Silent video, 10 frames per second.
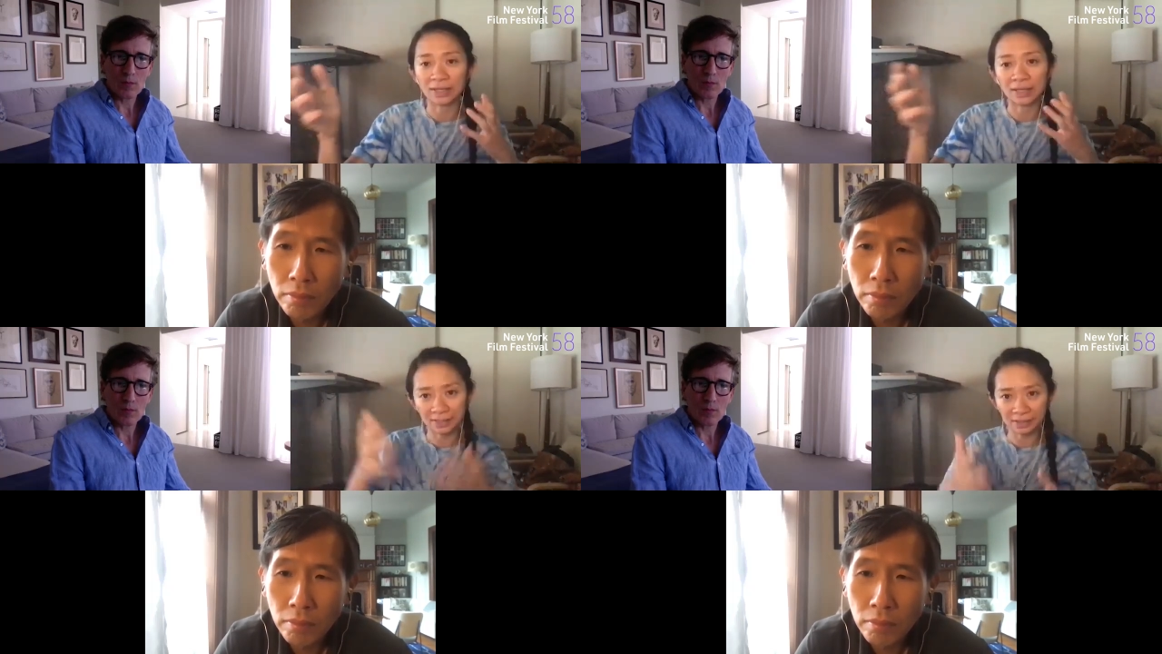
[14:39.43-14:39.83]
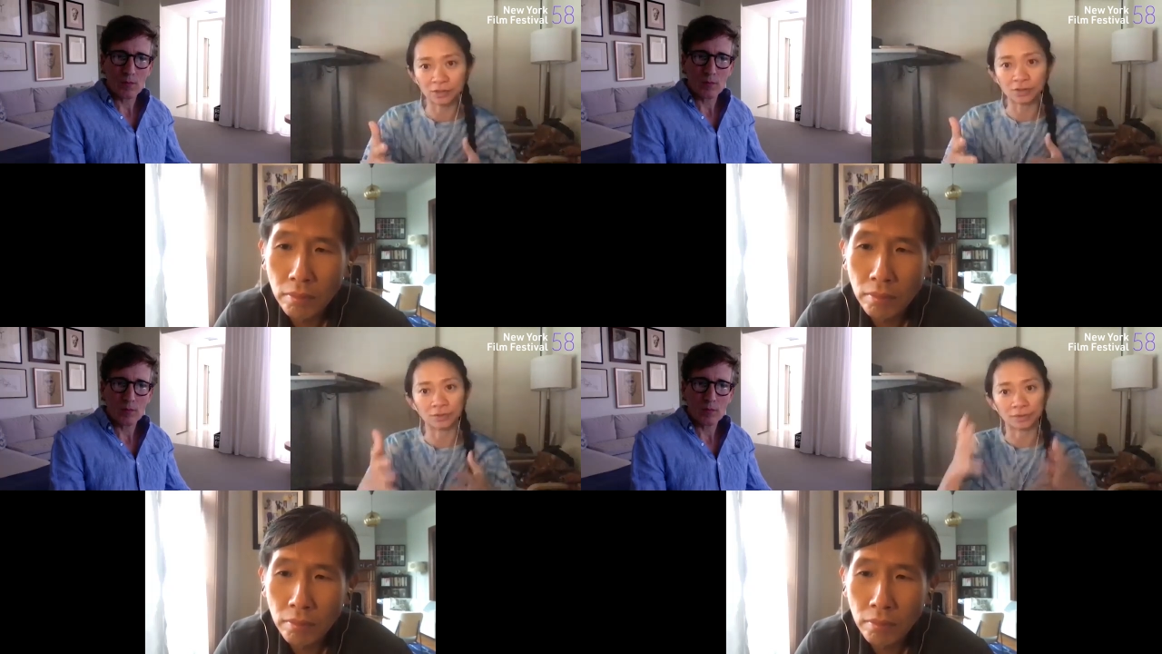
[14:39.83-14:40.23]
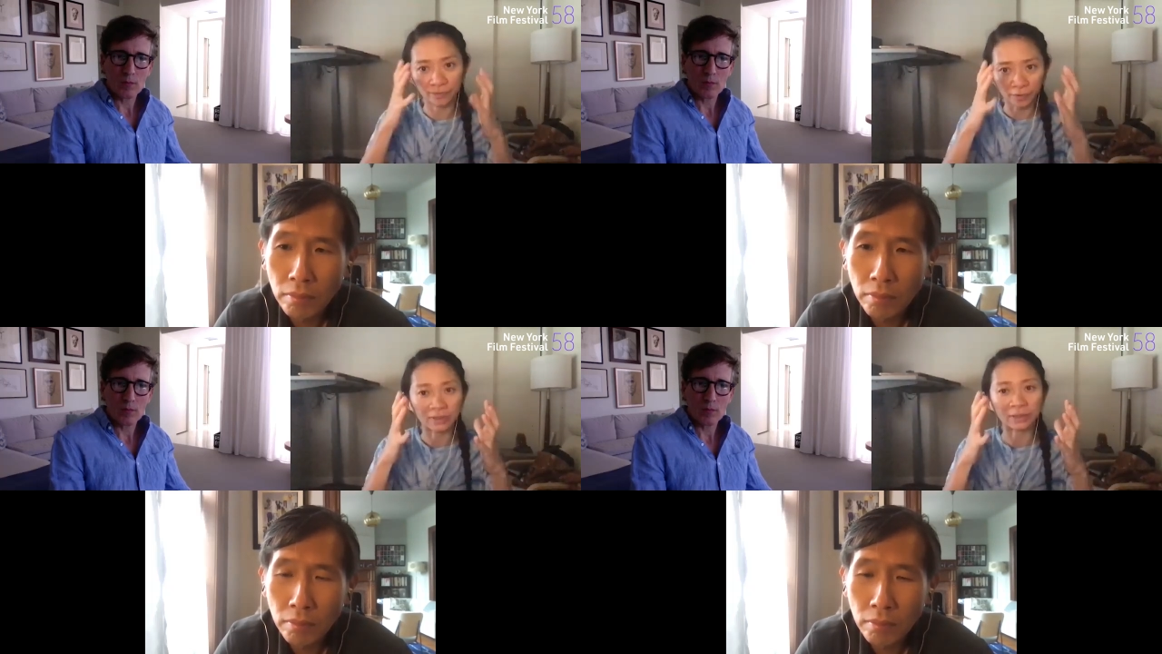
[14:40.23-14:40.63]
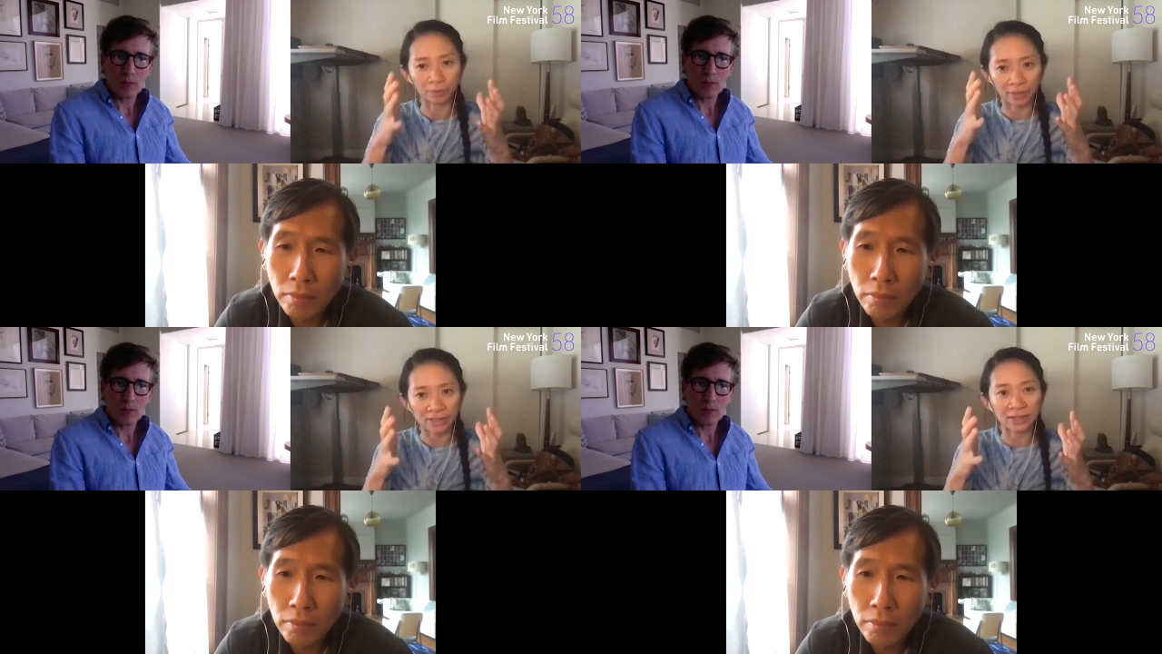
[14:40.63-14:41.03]
Speaker 1: listened to you fully
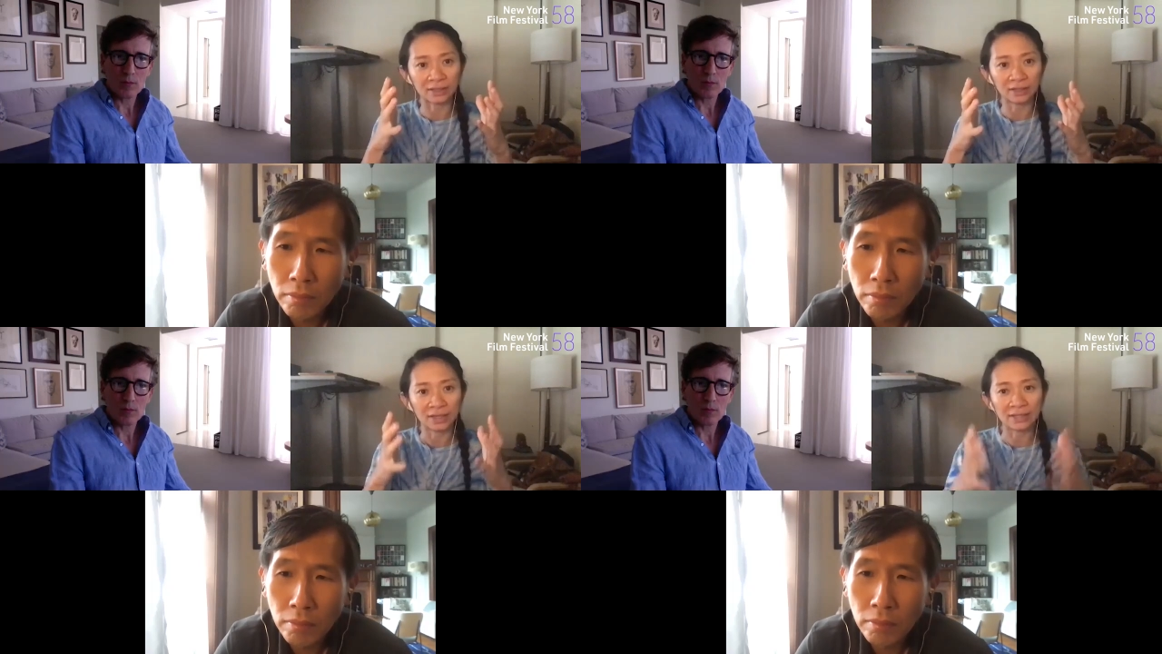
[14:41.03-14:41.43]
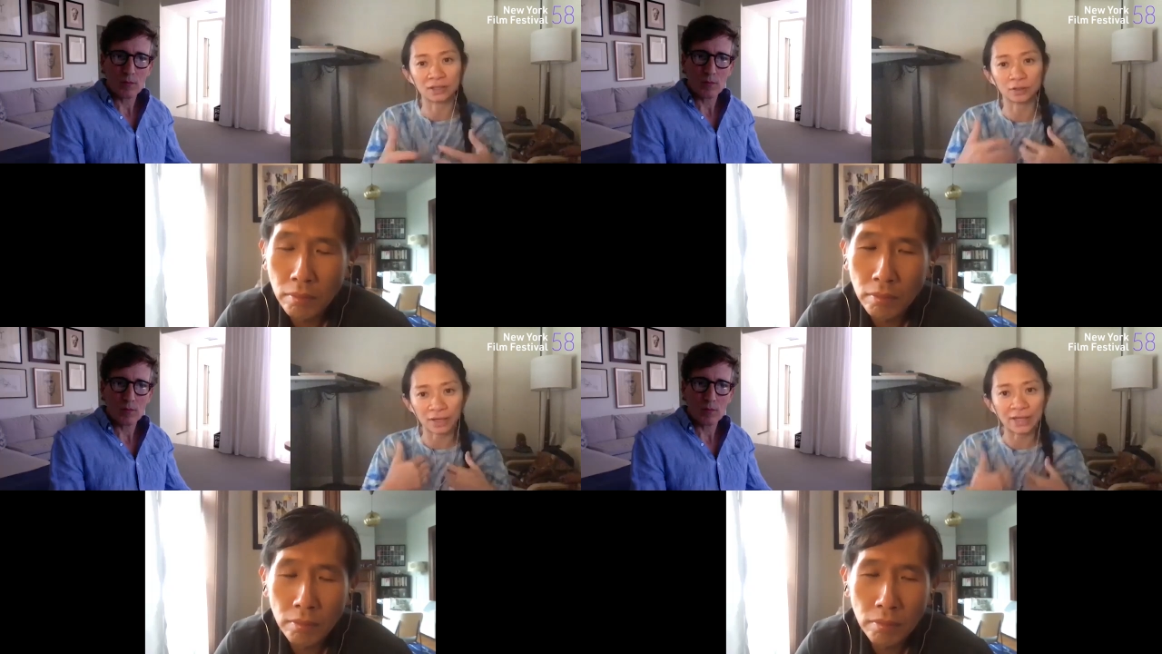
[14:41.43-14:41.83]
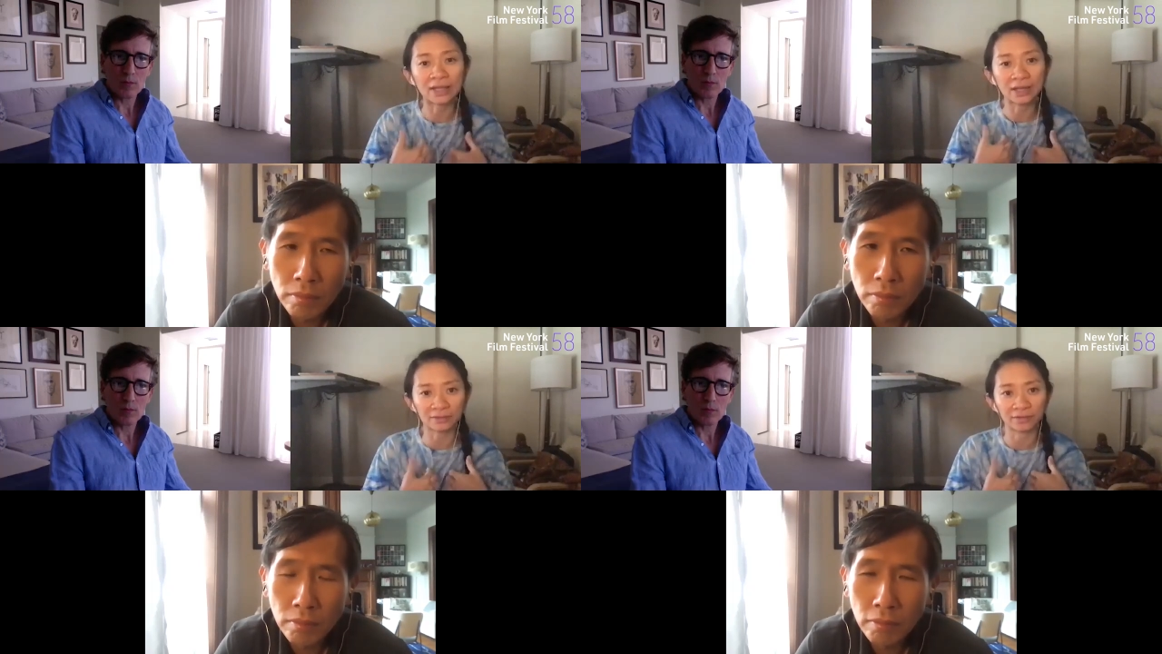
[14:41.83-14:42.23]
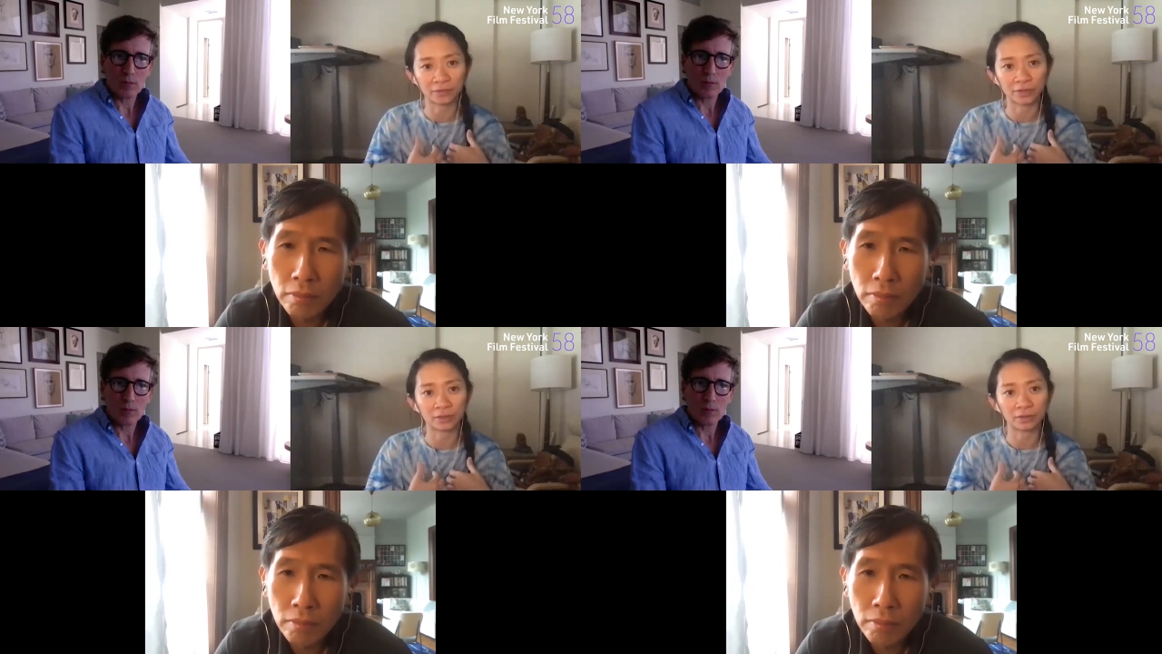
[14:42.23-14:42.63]
present is a great gift
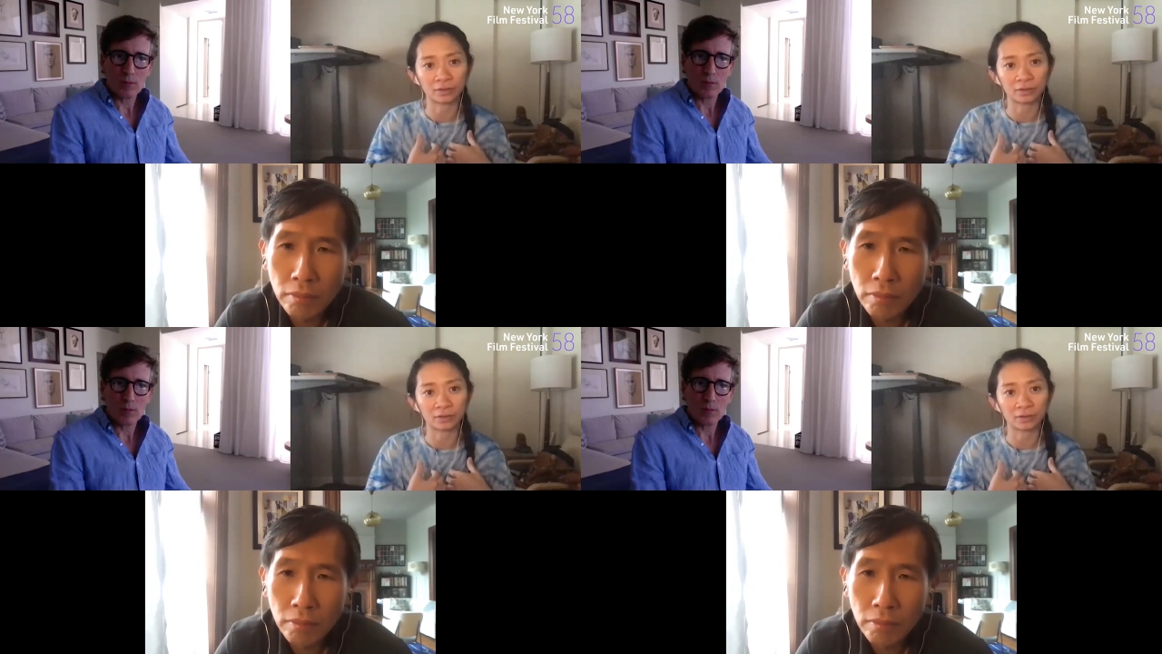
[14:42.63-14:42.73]
for you